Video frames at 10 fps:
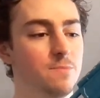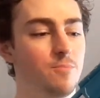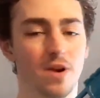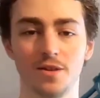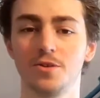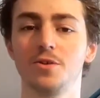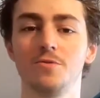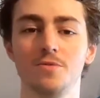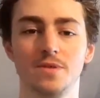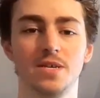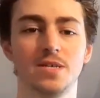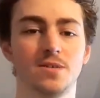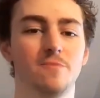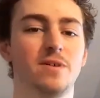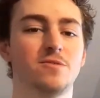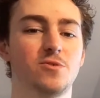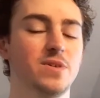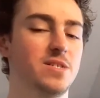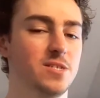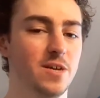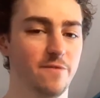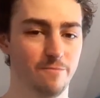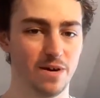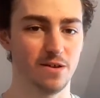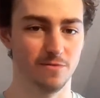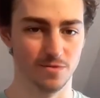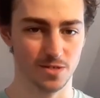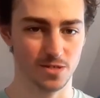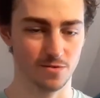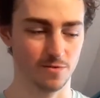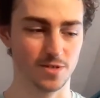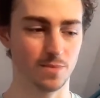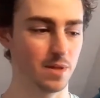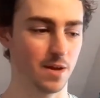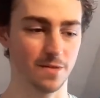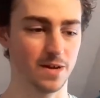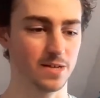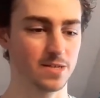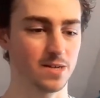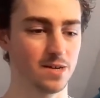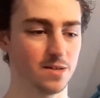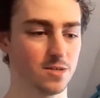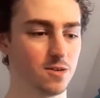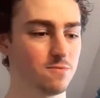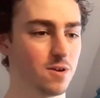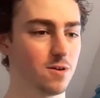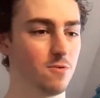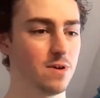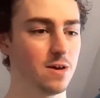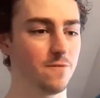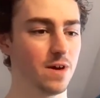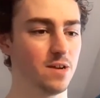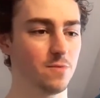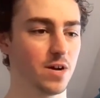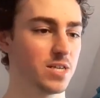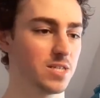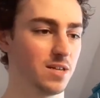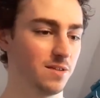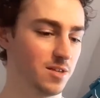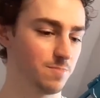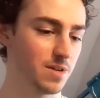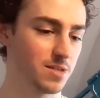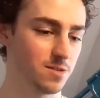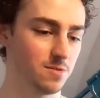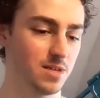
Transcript: Brand new, these are about £27 or something like that. I don't know if anywhere is selling these blasters